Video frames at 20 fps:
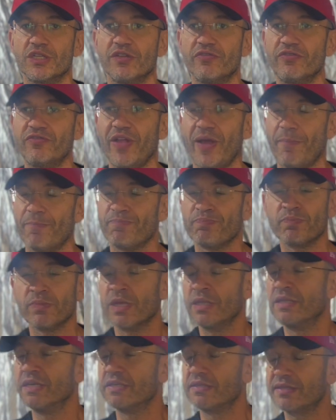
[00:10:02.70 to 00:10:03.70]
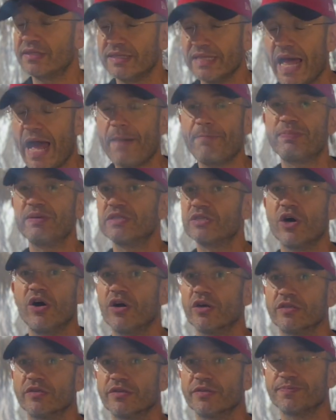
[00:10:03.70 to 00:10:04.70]
Flame. The slap is
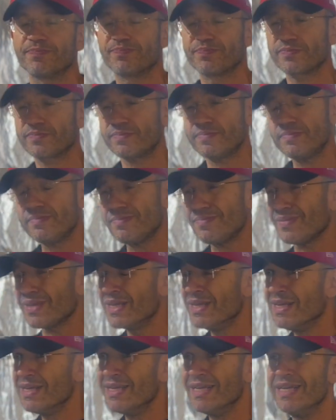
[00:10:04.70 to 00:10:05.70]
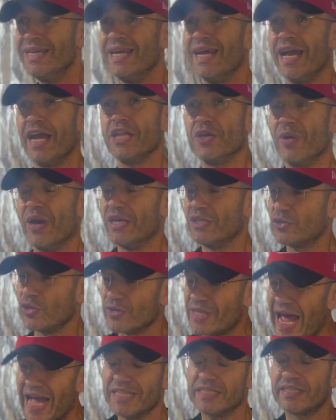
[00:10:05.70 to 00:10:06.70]
harder. Anyway, so
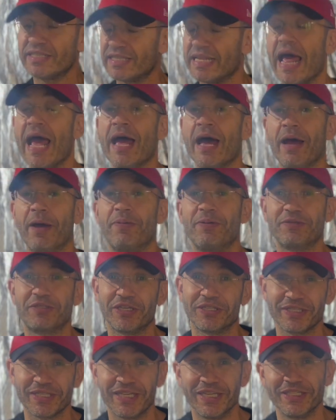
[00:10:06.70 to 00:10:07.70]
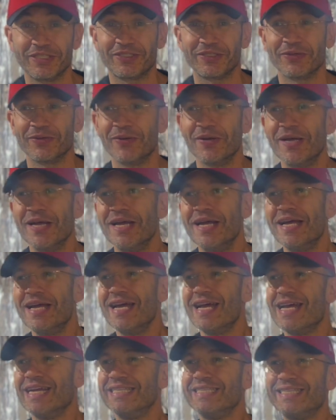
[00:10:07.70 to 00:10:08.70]
that slap just hits you.
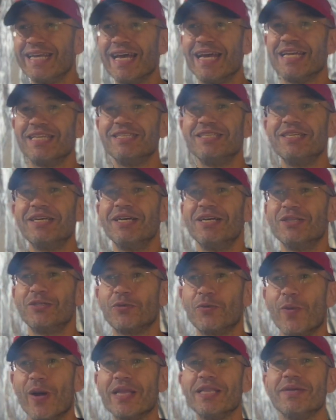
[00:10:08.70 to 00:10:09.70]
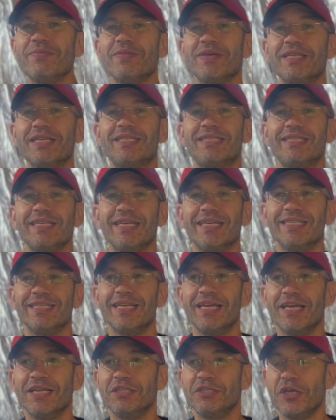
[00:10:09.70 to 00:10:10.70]
And then 20 minutes
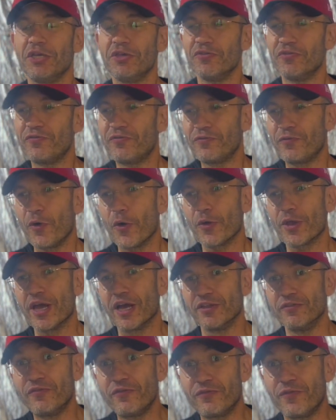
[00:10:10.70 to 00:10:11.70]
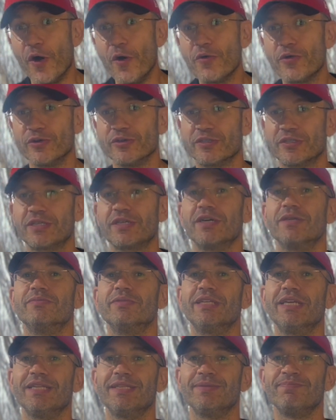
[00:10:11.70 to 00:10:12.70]
in, the euphoria and focus
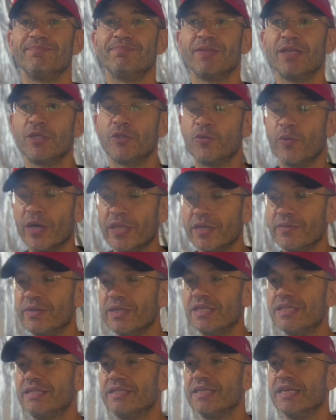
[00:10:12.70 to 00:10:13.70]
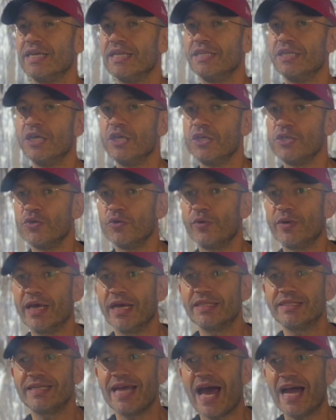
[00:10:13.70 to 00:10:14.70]
comes in. 20 minutes in, you
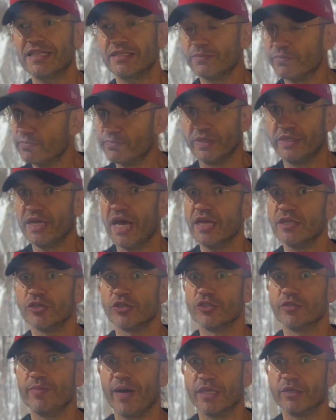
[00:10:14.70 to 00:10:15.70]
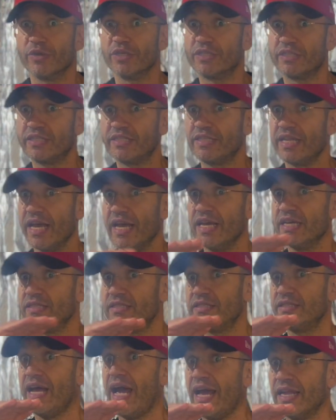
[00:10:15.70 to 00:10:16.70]
get that. But the energy, by the way,
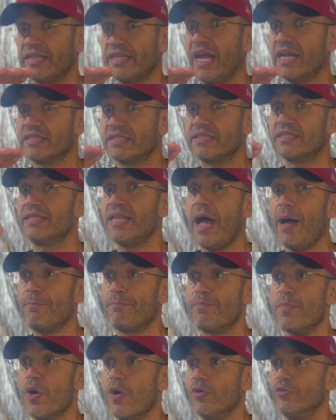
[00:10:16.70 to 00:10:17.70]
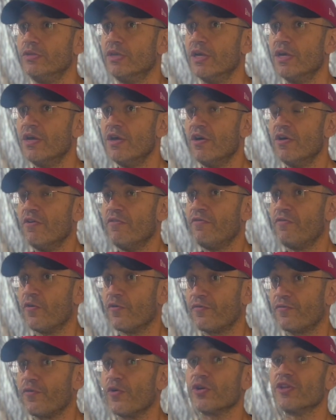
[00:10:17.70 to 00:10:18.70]
stays at that slap mode for
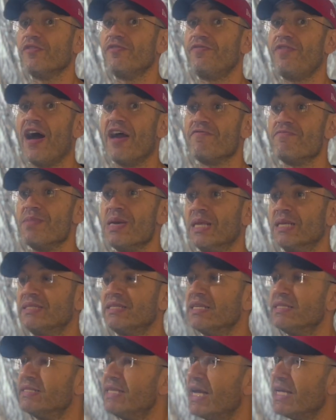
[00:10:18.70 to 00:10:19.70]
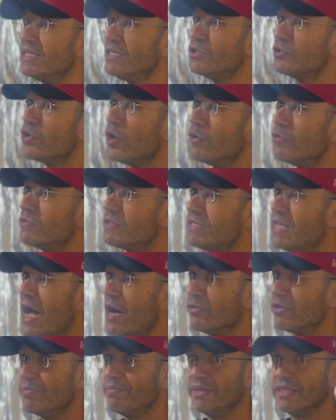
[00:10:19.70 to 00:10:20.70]
45 minutes. And then it tones
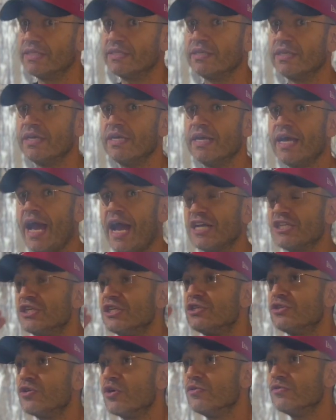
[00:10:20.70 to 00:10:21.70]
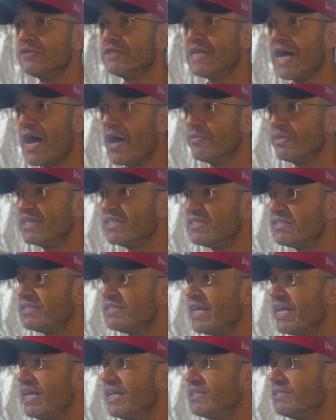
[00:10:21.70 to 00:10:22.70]
down a bit. Actually, it tones down and
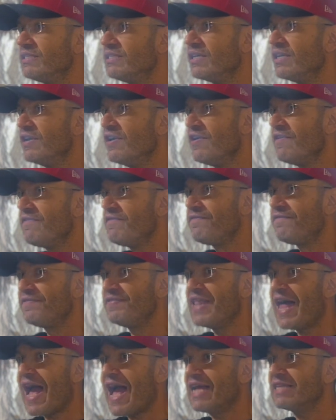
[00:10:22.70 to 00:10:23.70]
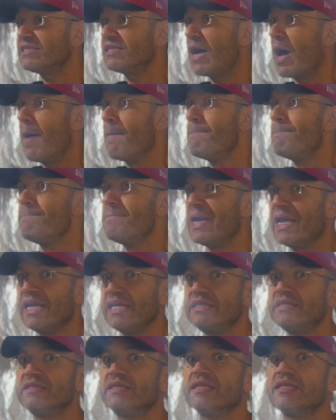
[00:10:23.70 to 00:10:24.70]
stays flat,
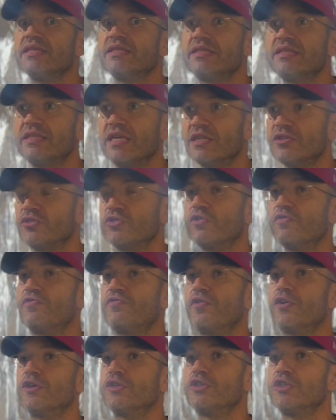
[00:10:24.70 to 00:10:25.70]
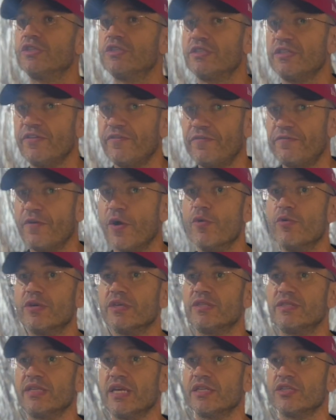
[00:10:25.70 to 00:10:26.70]
amazing sense of urgency,
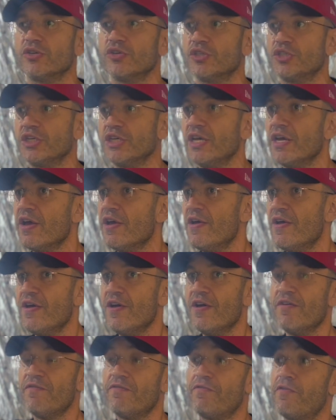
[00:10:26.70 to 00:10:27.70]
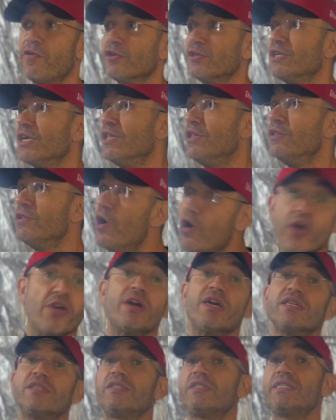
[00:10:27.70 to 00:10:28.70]
focus, energy for the
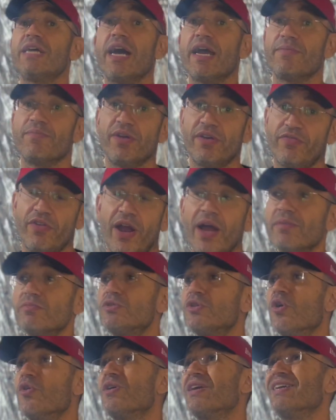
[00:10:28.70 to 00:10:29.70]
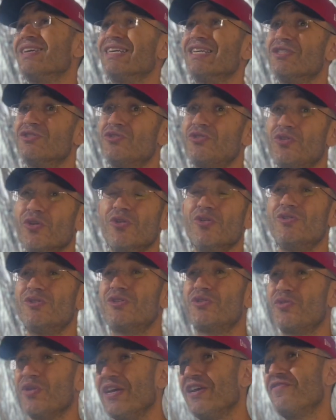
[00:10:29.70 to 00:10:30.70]
longest time ever. I'm talking 2,
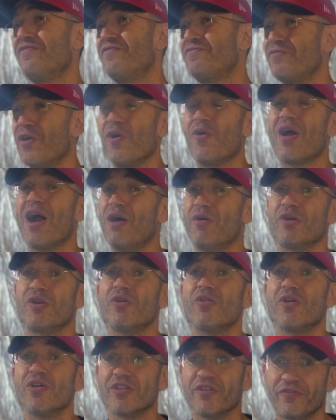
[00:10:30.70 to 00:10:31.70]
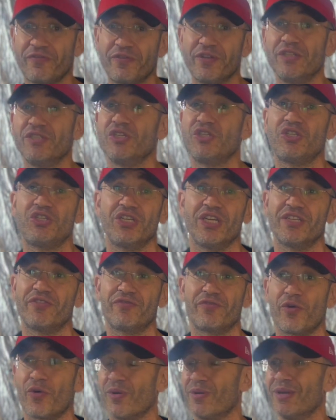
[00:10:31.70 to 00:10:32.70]
3, 4 hours. You're going to feel this shit
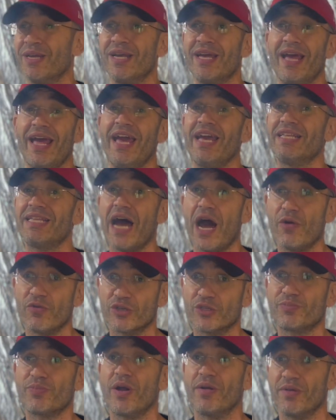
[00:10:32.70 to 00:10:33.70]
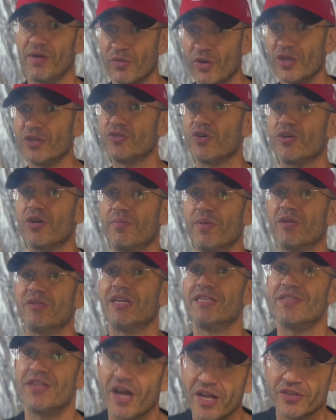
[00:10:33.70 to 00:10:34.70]
for 8 hours probably. I'm going to talk about
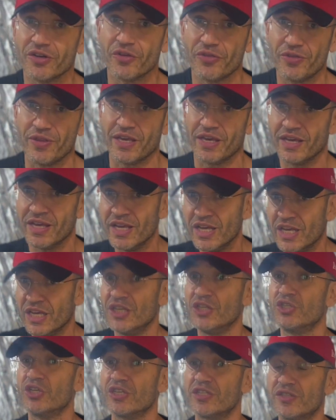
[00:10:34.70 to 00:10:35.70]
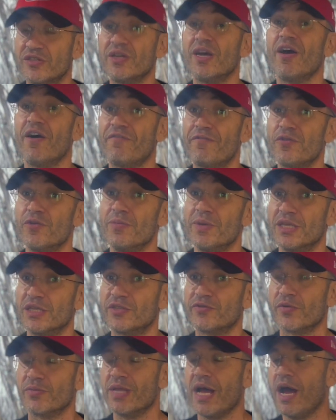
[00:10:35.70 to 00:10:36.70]
another thing in just a few
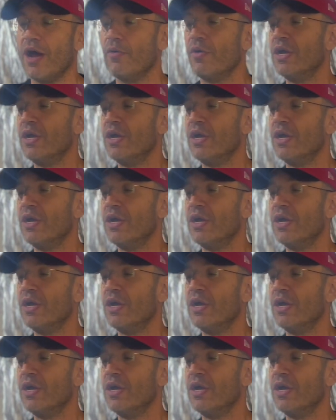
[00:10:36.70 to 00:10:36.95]
minutes from now.